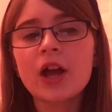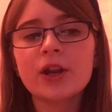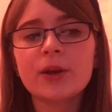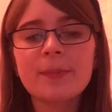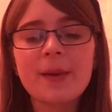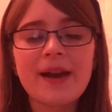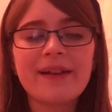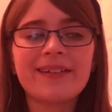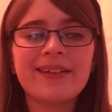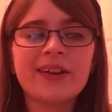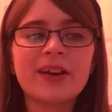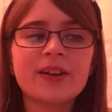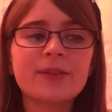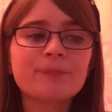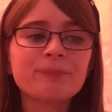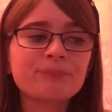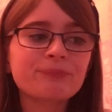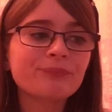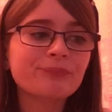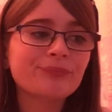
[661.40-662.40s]
new parenthood
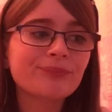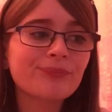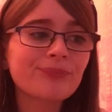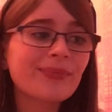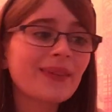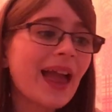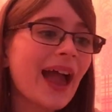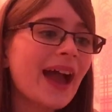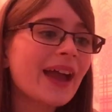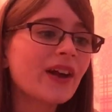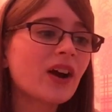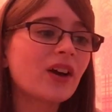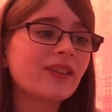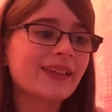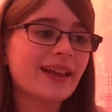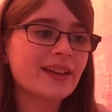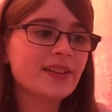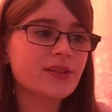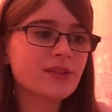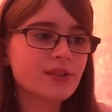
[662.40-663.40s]
I
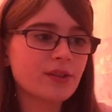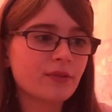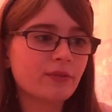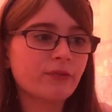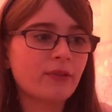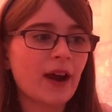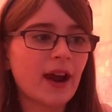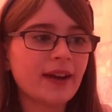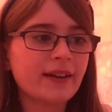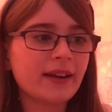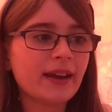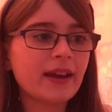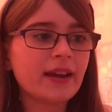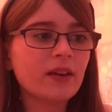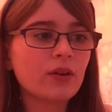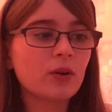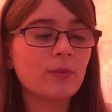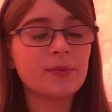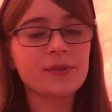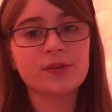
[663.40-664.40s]
got last
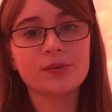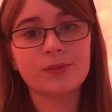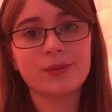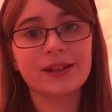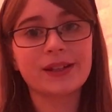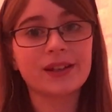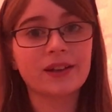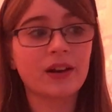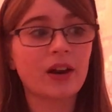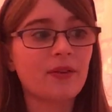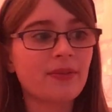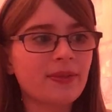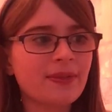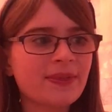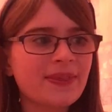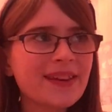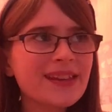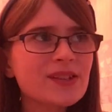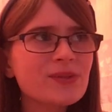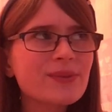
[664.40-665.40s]
Friday, almost a week ago.
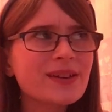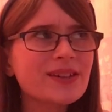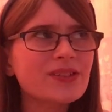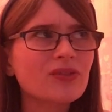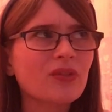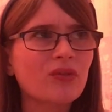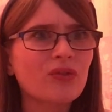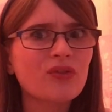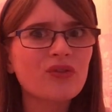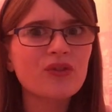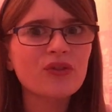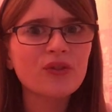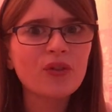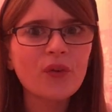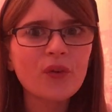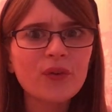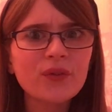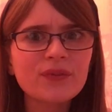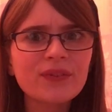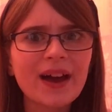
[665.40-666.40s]
This week has gone
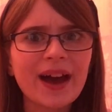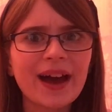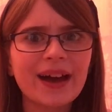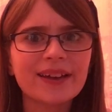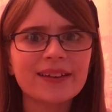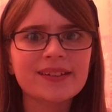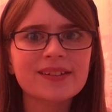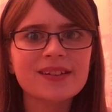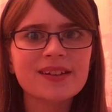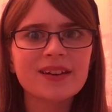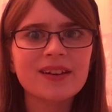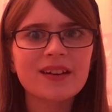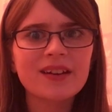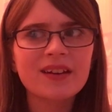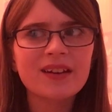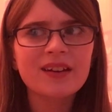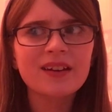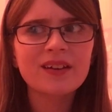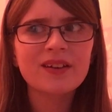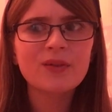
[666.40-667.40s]
so fast.
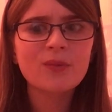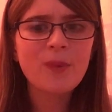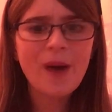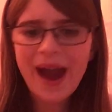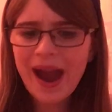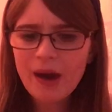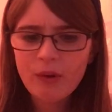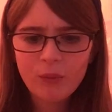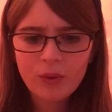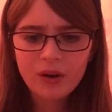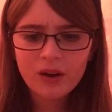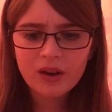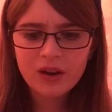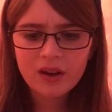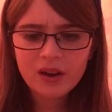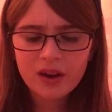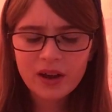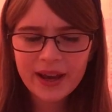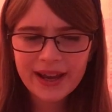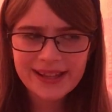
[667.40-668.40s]
Wow.
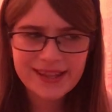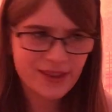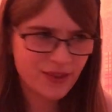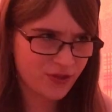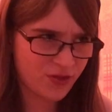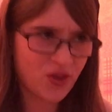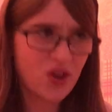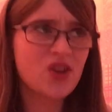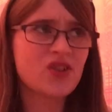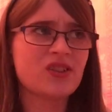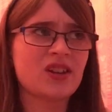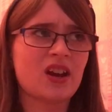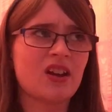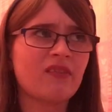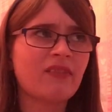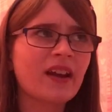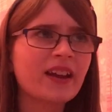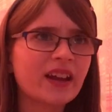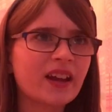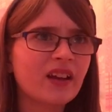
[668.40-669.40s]
Thursday
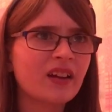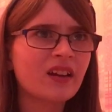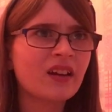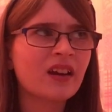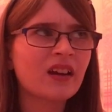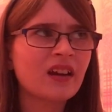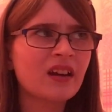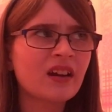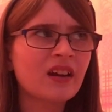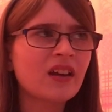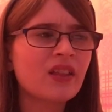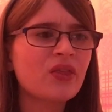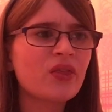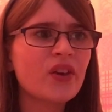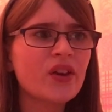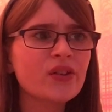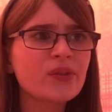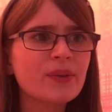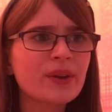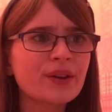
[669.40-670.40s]
already.
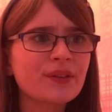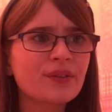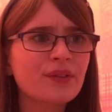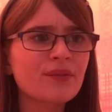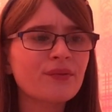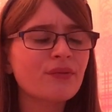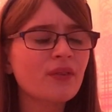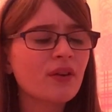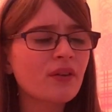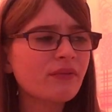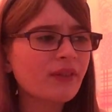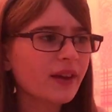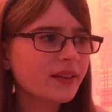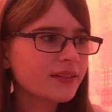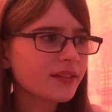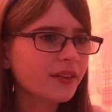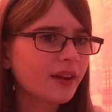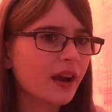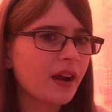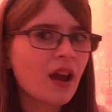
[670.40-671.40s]
This week has gone so
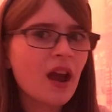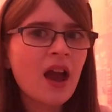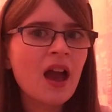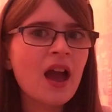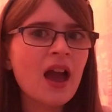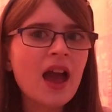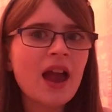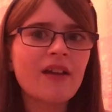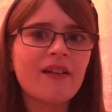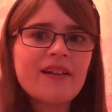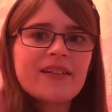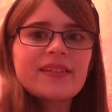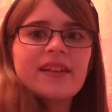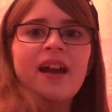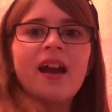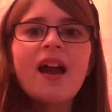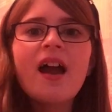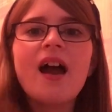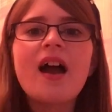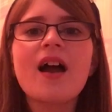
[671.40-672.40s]
fast. Okay. Anyways,
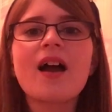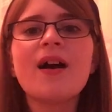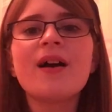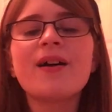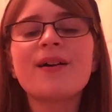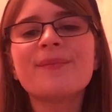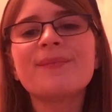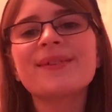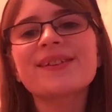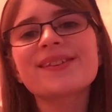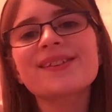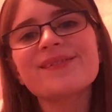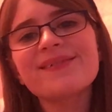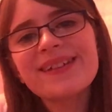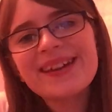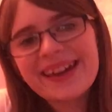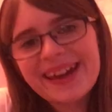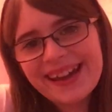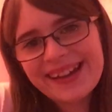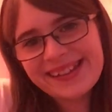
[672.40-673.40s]
um, it's the
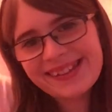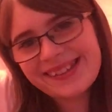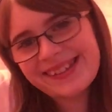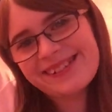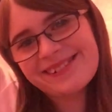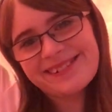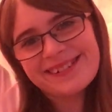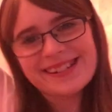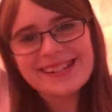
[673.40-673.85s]
weekend, so